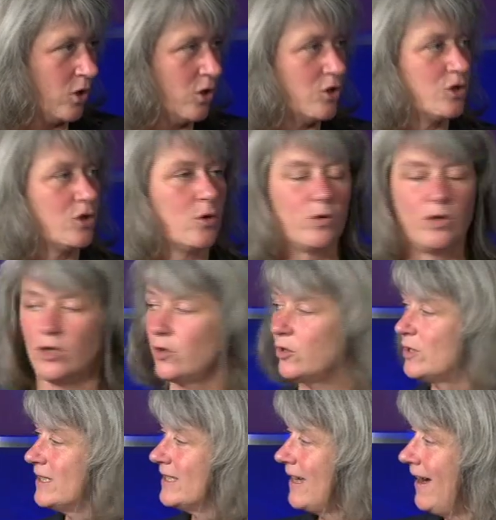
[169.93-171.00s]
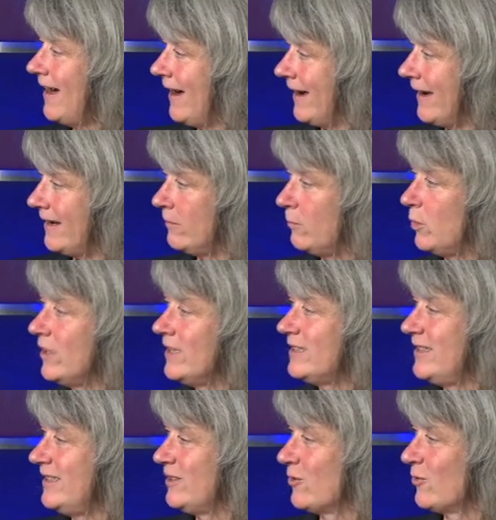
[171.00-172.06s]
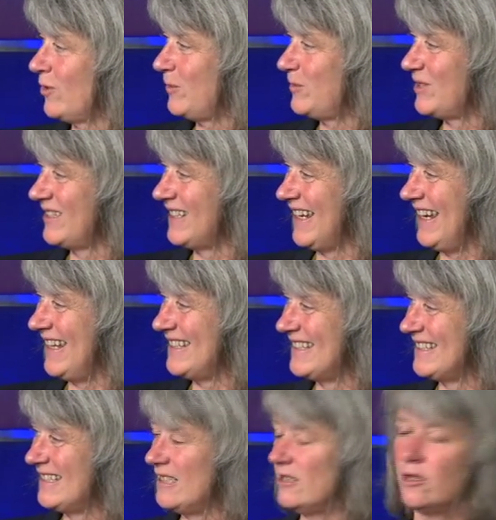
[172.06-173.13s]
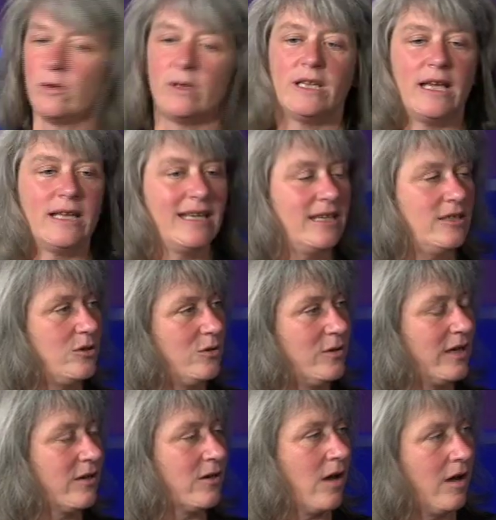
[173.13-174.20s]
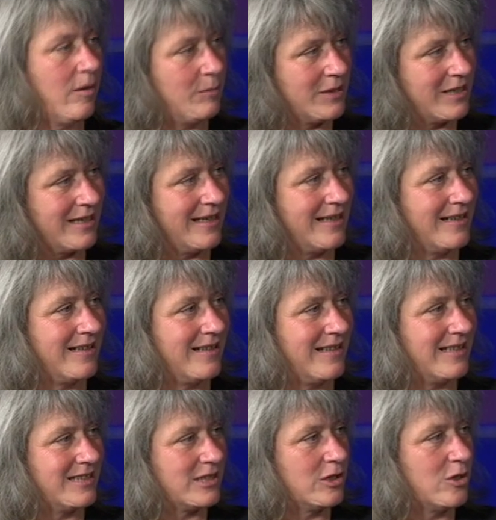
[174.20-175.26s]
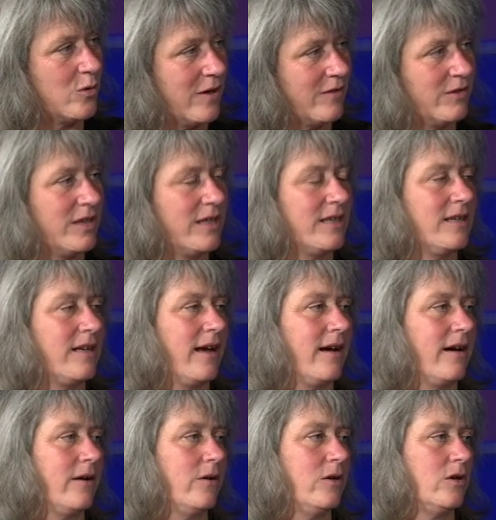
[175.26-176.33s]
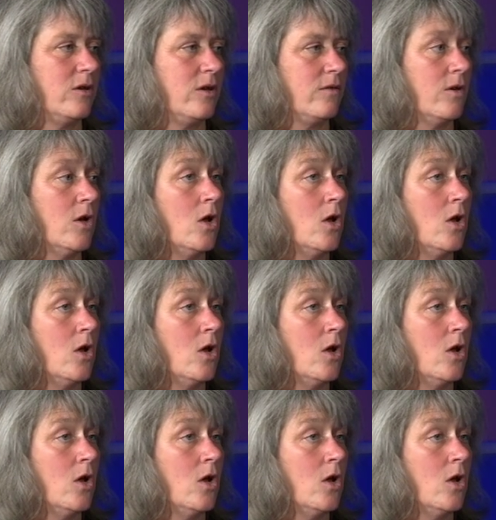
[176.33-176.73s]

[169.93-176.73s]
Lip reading: So the other side brings these corruption cases, and they do get complicated and they slow everything down, and they've,